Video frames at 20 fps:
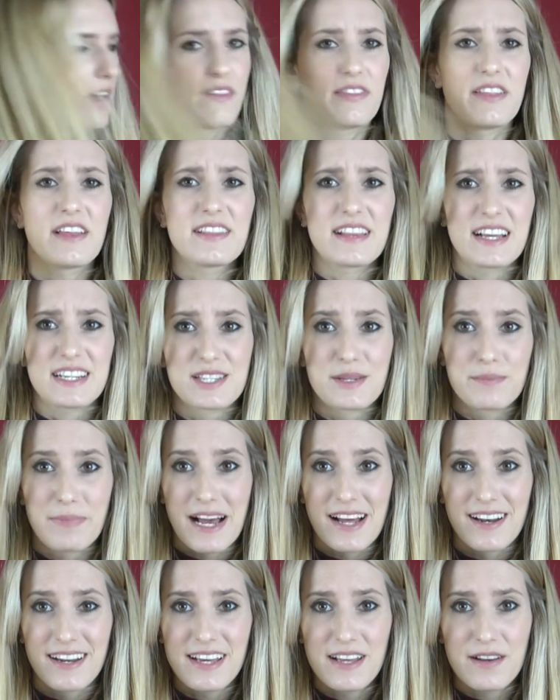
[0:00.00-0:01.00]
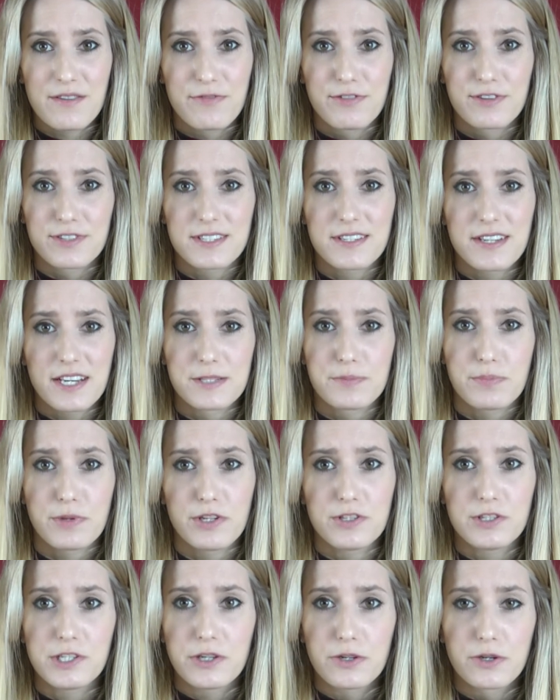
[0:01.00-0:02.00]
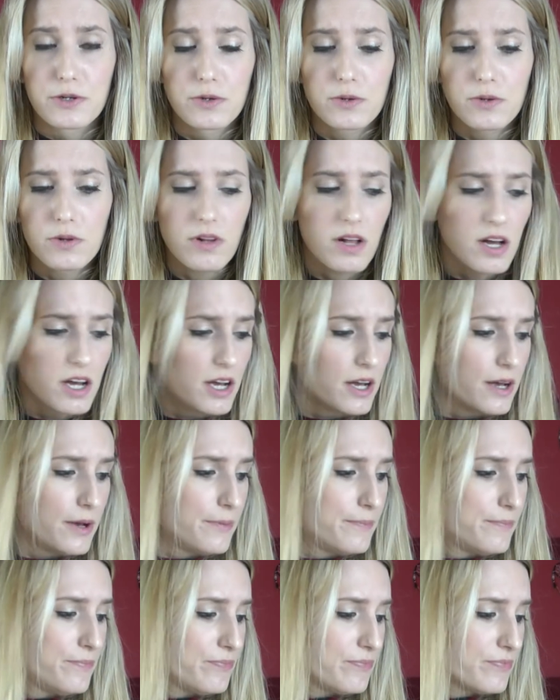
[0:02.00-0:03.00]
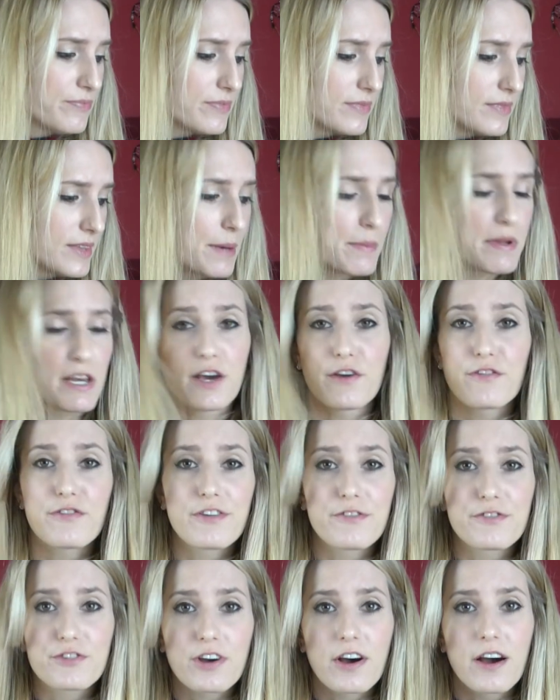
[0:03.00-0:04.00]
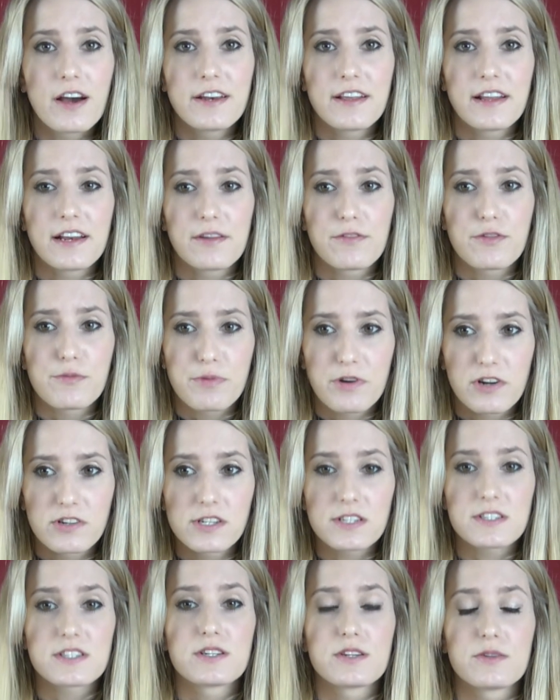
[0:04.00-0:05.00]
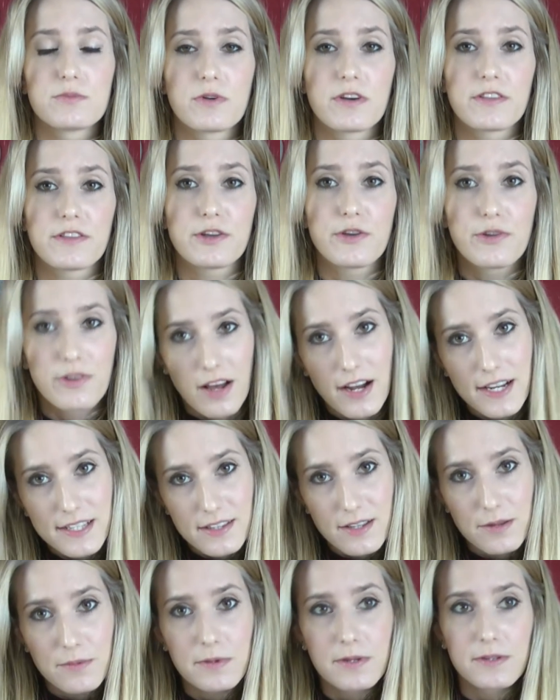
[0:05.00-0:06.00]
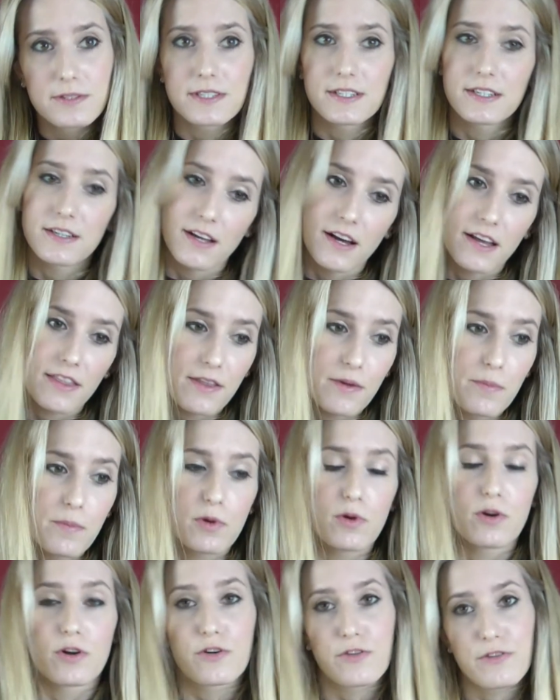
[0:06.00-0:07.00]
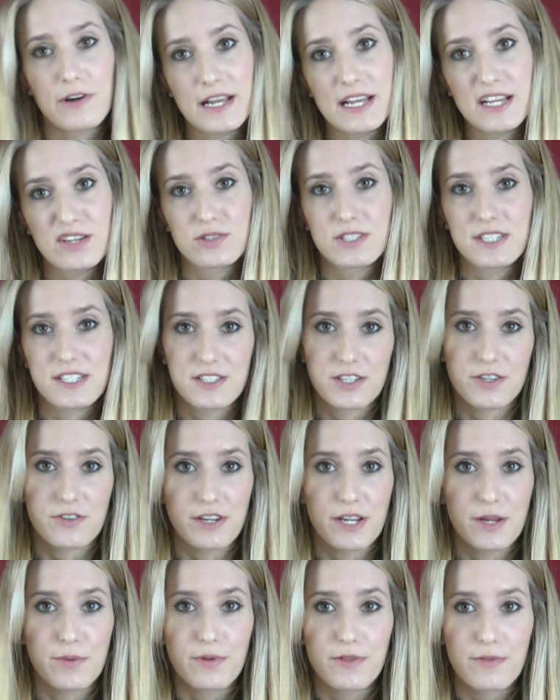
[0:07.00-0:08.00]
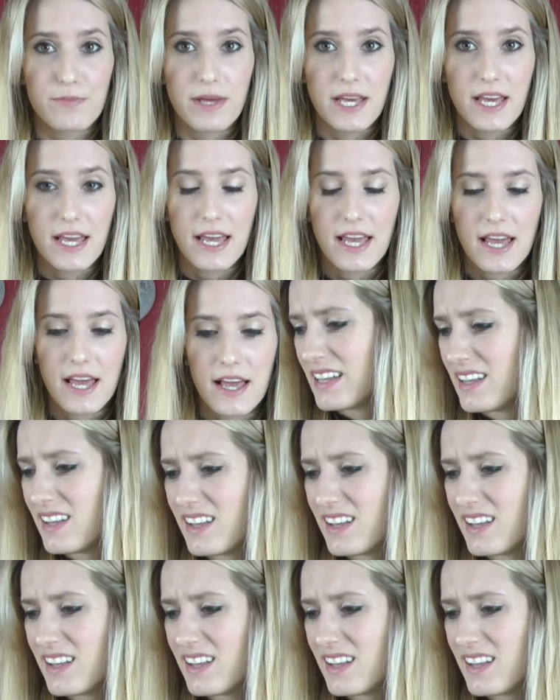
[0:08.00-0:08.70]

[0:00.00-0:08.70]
I think that's about it for today's beauty haul. Let me know if you've tried any of the products and whether you like them or didn't like them, or agree or disagree with me.